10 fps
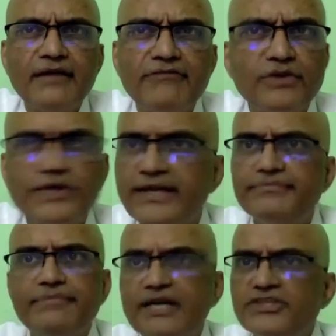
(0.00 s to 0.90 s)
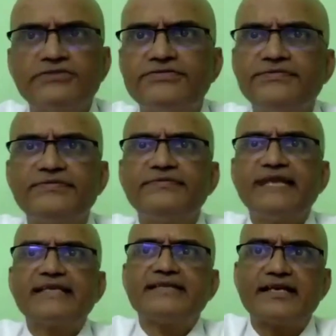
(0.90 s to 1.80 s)
founded a bunch of
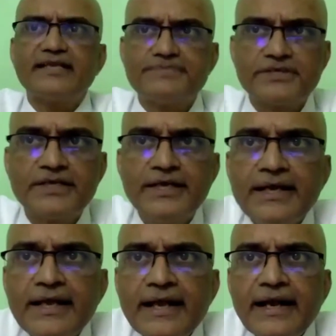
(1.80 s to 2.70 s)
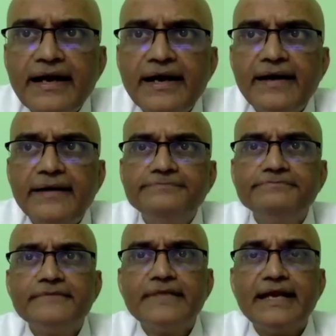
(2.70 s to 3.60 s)
tech startups.
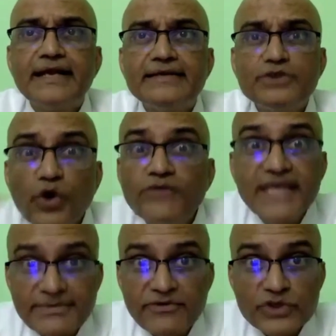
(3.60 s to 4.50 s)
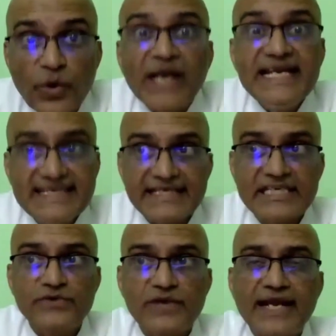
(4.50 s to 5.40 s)
And 2 of them he was wildly
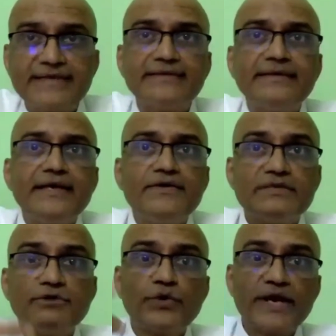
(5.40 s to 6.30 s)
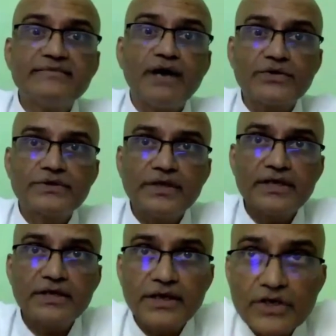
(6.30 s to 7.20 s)
successful at. He was able to raise about
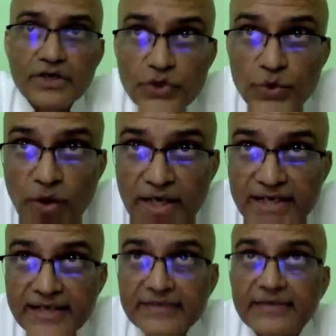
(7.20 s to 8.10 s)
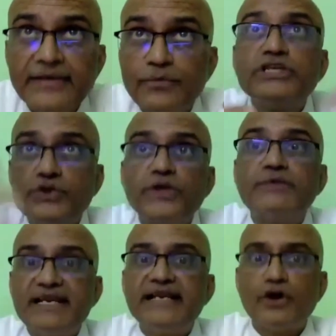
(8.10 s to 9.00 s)
more than $200
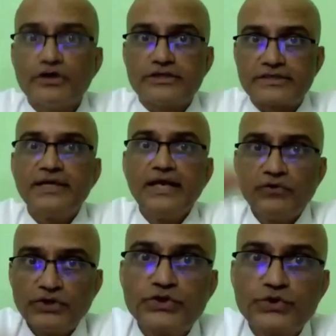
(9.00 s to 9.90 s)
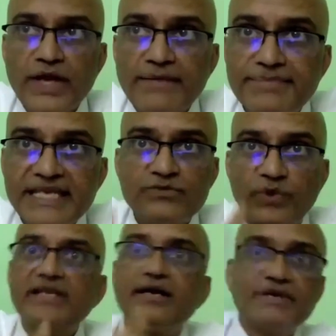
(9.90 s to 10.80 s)
million for those 2 companies.
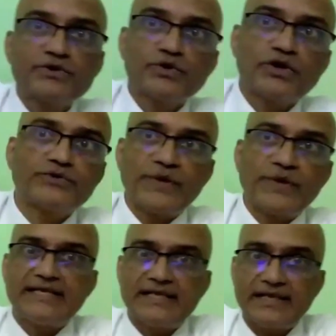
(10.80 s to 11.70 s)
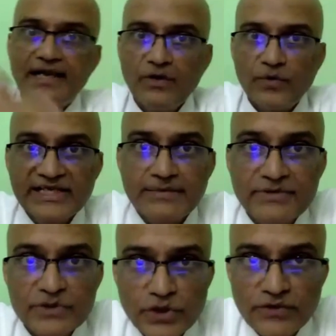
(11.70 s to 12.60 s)
One company was sold off to Intel, one
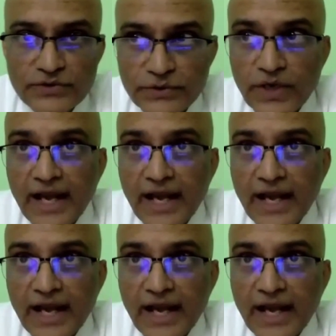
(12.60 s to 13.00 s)
company was sold off to